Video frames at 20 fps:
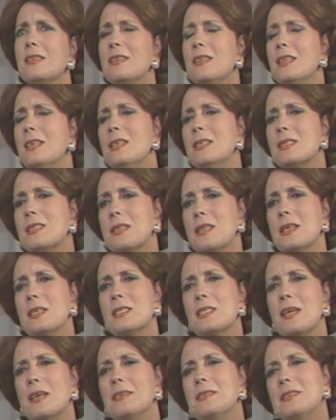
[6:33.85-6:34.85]
these
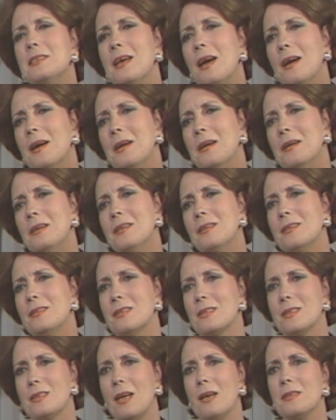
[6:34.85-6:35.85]
things, and young
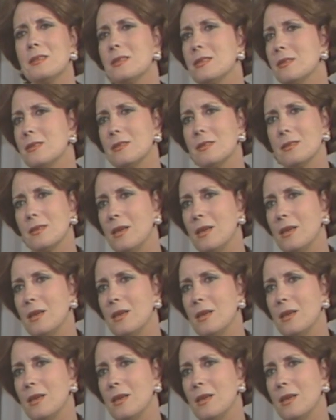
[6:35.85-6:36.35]
sons,